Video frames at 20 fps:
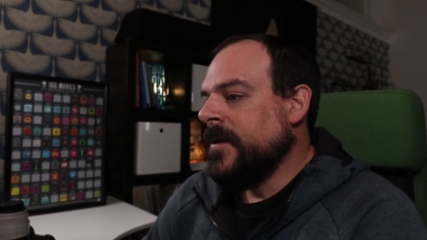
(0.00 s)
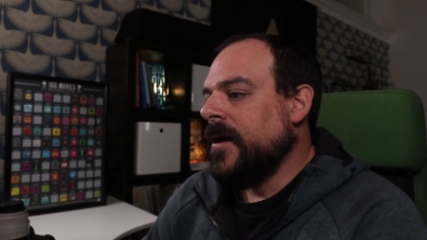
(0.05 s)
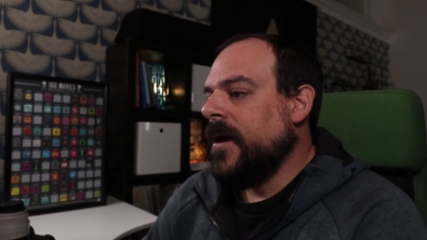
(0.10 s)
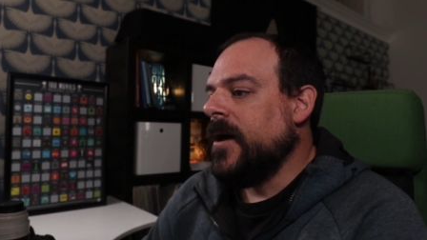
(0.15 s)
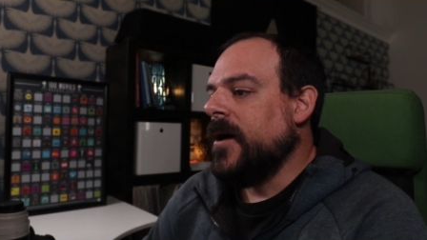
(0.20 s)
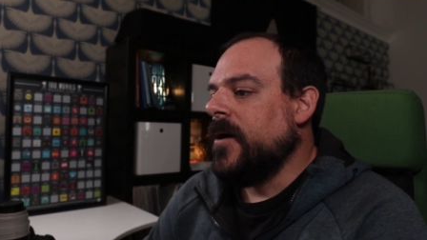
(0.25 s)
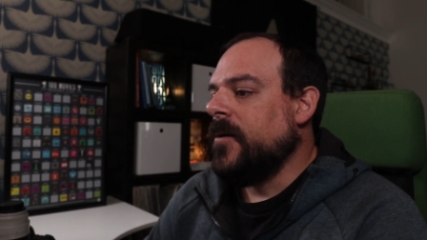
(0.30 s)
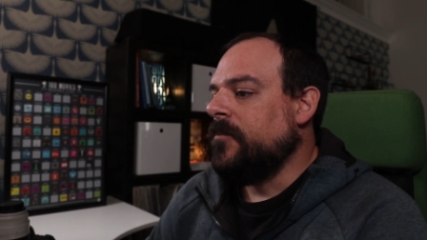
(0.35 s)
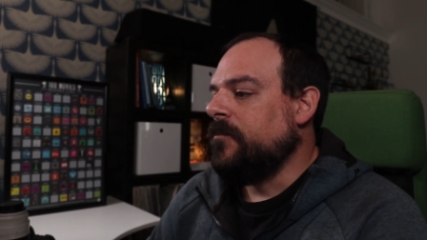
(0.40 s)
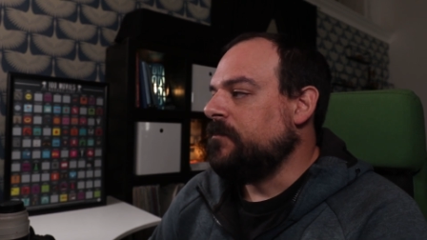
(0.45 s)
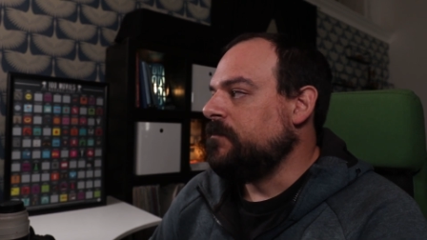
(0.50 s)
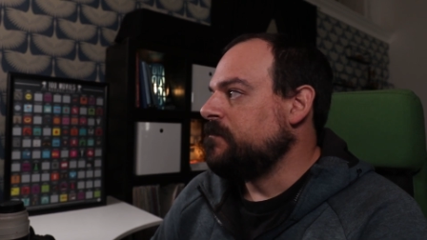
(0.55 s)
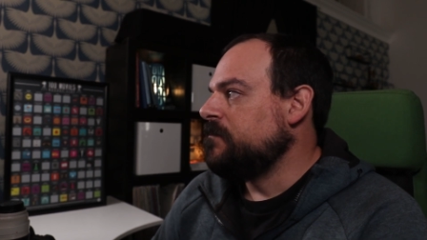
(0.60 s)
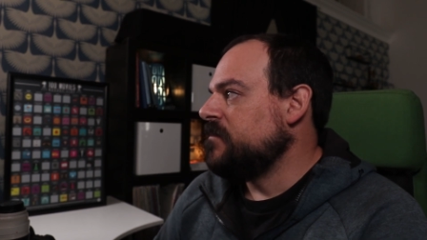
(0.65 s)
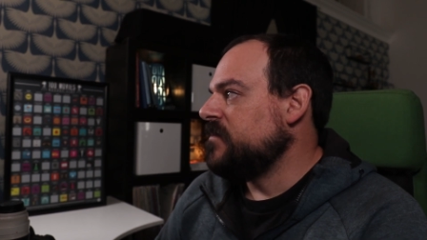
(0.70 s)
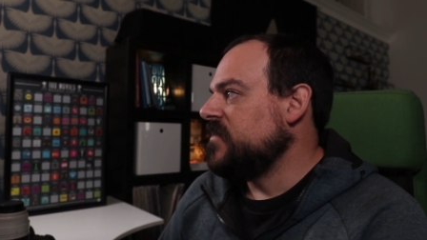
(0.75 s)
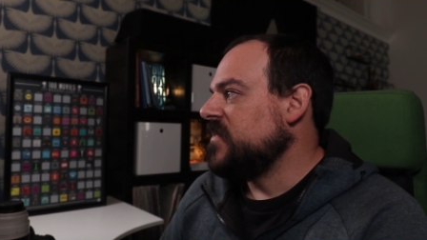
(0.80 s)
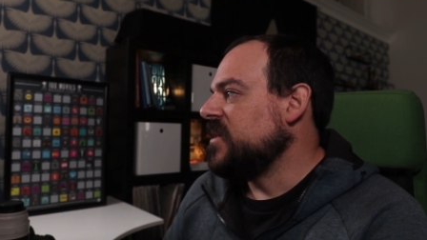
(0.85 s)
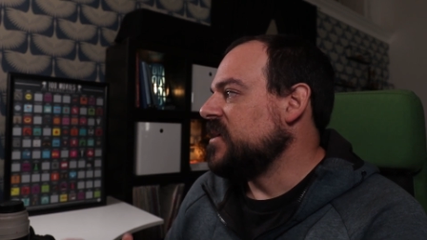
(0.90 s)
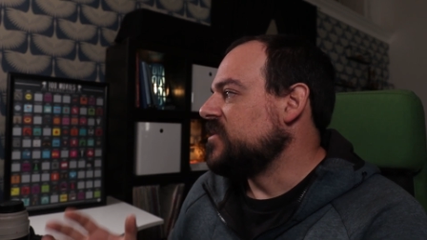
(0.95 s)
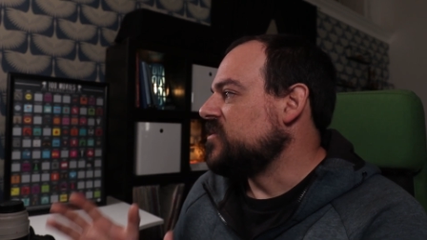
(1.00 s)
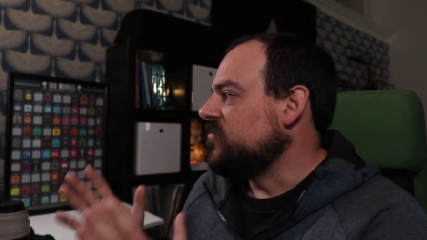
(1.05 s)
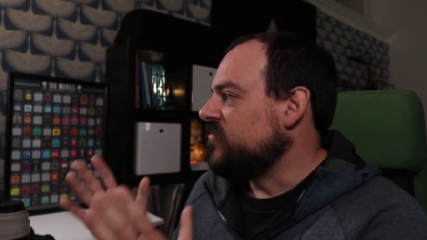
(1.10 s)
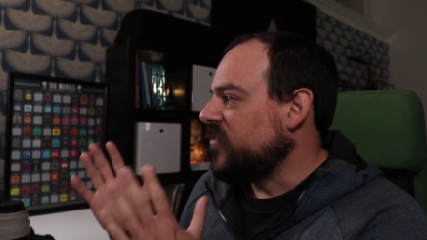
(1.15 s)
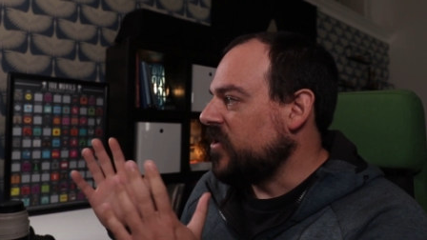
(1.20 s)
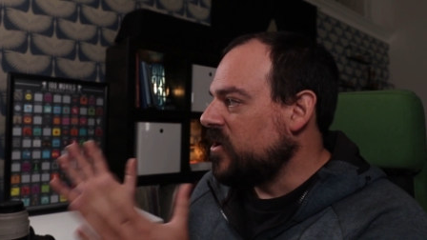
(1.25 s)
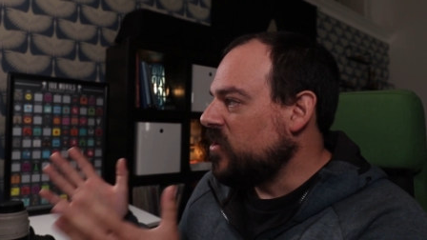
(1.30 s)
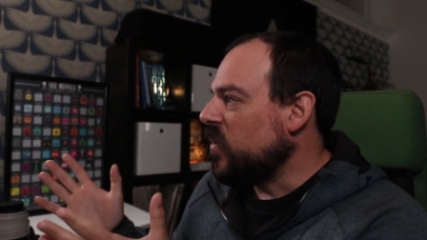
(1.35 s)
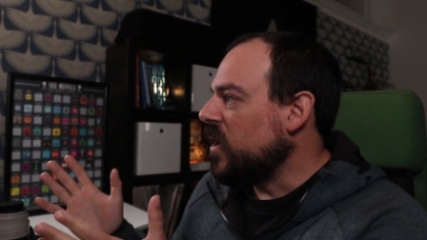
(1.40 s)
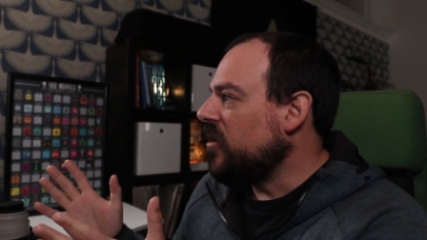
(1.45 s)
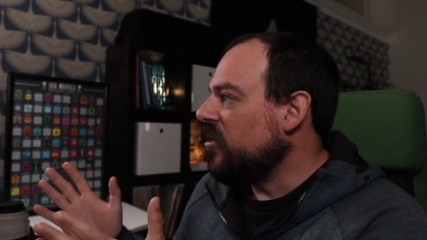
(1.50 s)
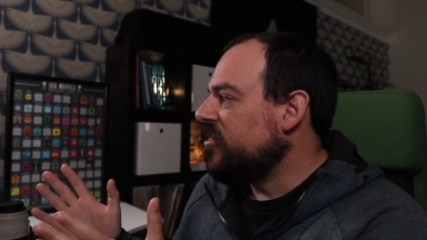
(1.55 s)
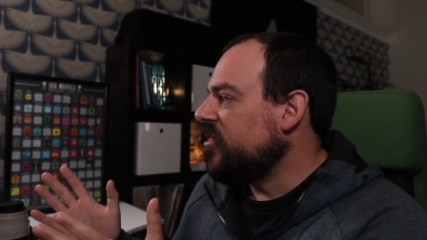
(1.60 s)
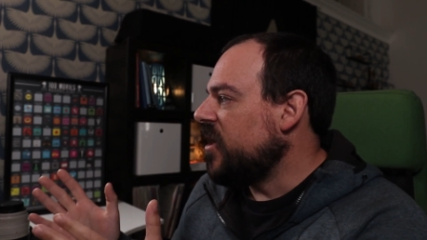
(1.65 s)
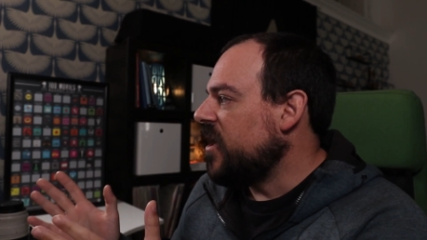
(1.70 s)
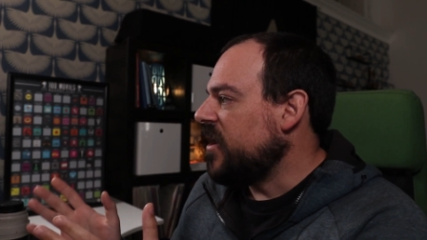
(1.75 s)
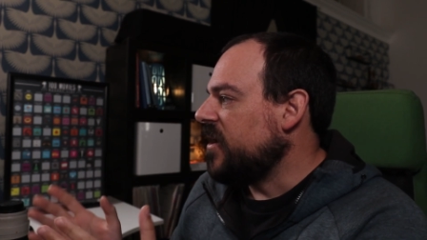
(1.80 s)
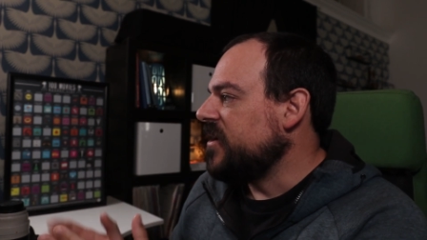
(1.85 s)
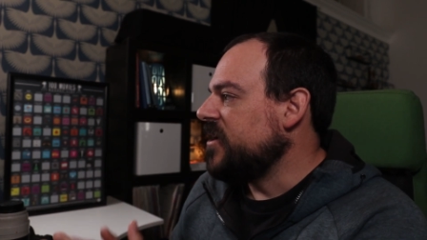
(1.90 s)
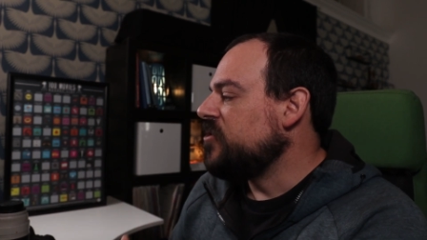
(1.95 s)
Um, it's a very well
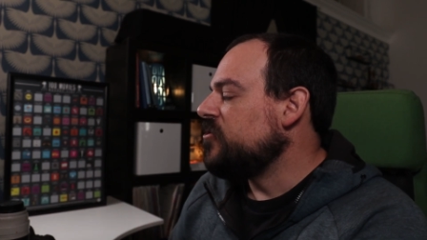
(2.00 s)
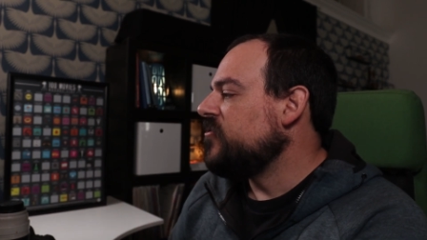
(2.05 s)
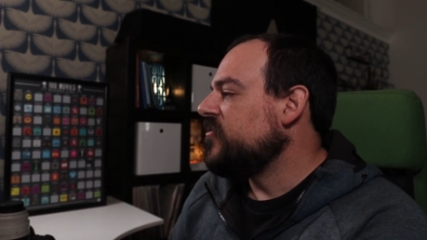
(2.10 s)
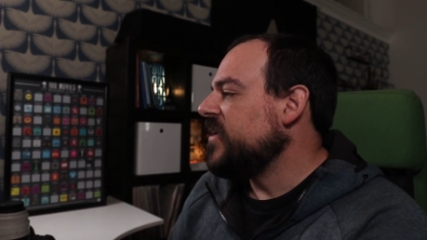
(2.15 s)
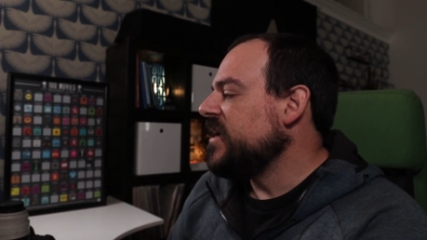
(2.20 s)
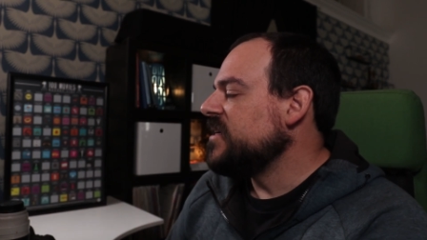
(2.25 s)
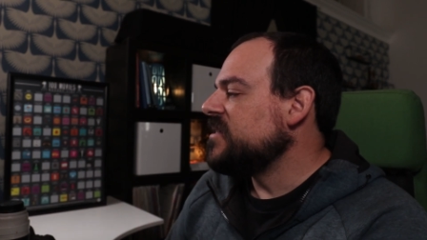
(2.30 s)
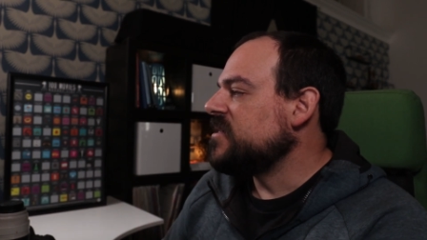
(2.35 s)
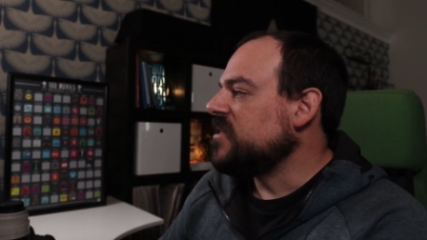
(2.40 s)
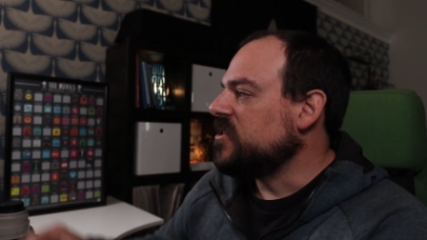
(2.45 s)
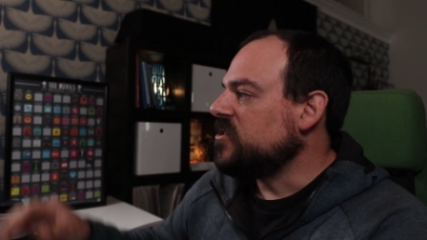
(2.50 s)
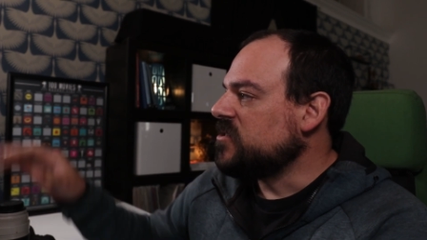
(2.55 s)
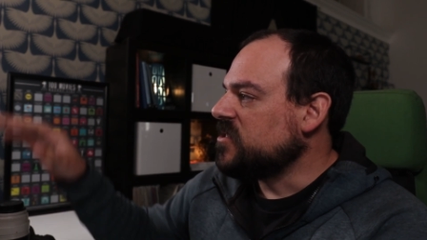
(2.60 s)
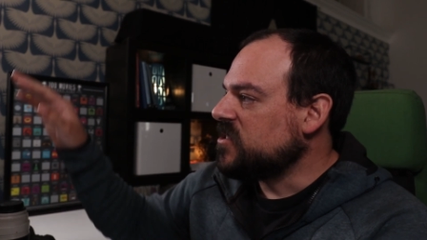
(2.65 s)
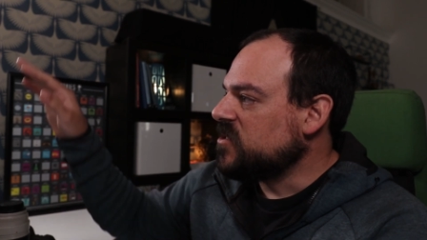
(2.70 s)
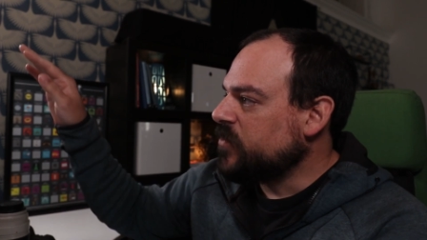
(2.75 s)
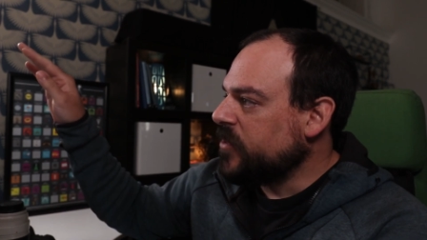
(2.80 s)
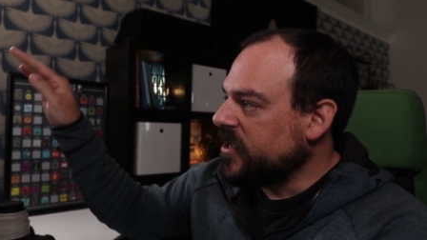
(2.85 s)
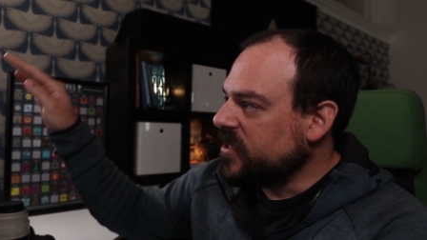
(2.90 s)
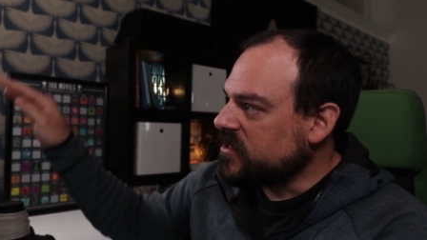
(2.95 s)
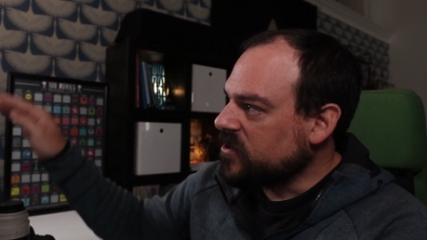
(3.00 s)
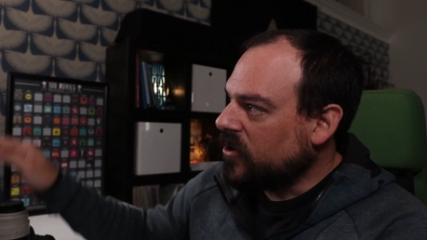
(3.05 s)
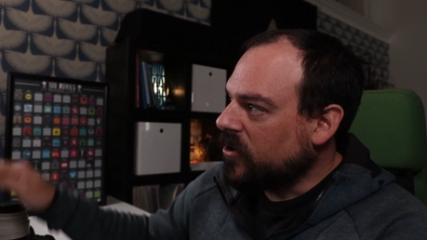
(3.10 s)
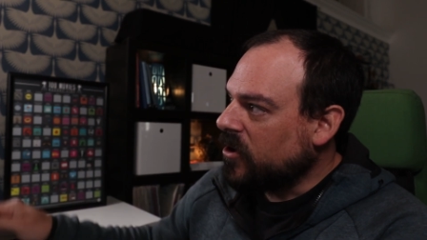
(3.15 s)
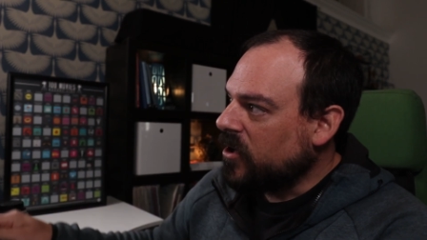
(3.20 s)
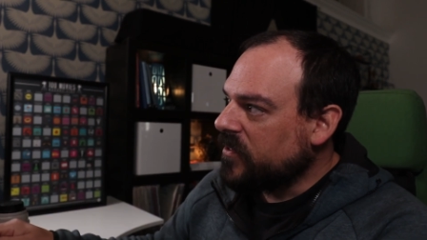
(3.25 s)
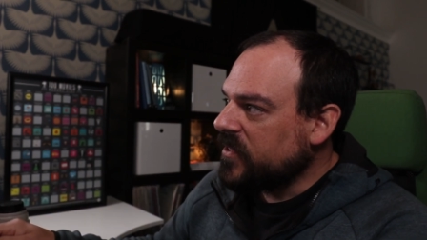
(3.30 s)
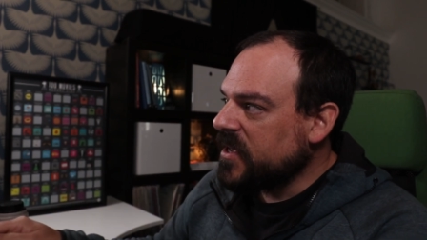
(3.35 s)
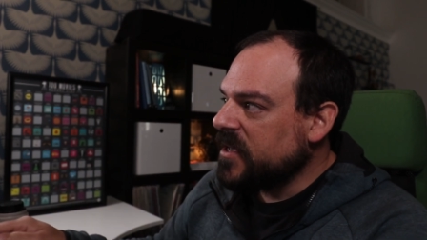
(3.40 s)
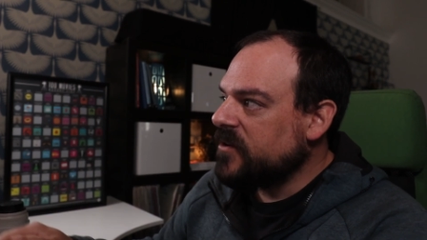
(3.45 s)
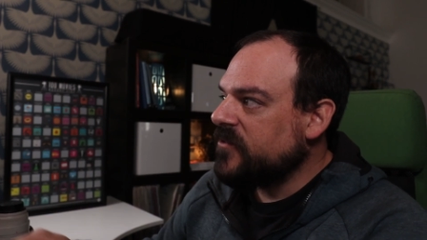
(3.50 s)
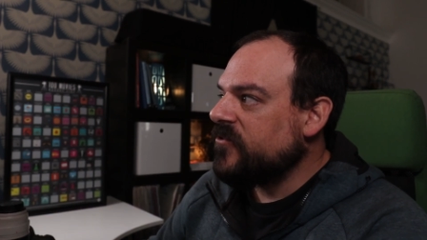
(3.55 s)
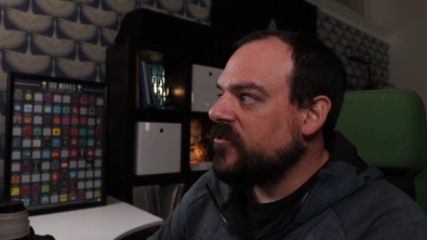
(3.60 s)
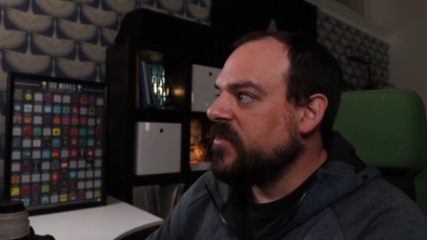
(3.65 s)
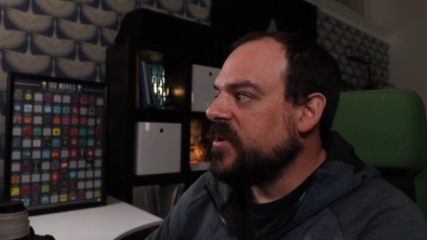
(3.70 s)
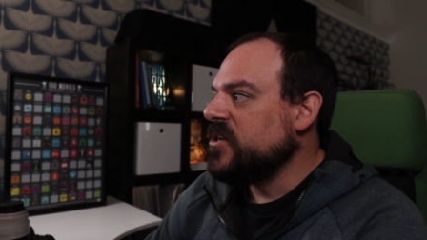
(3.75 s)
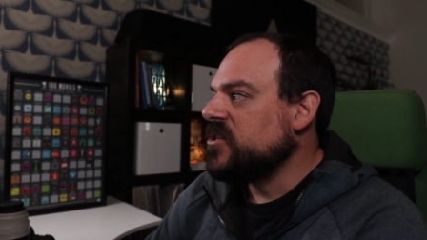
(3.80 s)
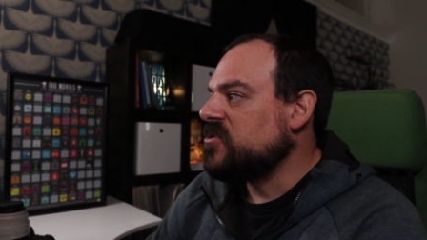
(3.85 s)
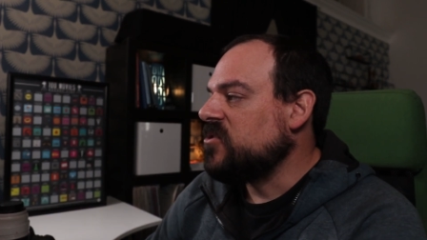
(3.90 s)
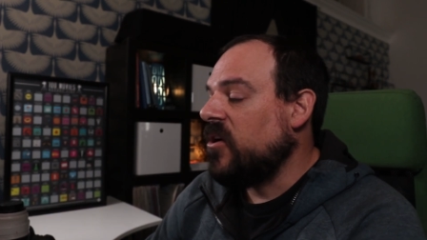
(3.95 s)
thought out interface and it displays all the
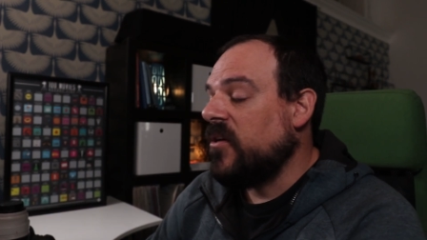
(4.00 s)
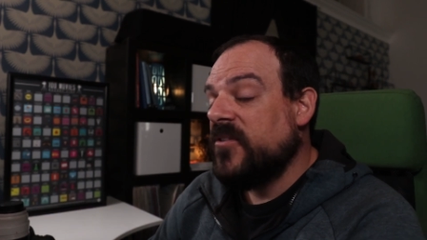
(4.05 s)
information,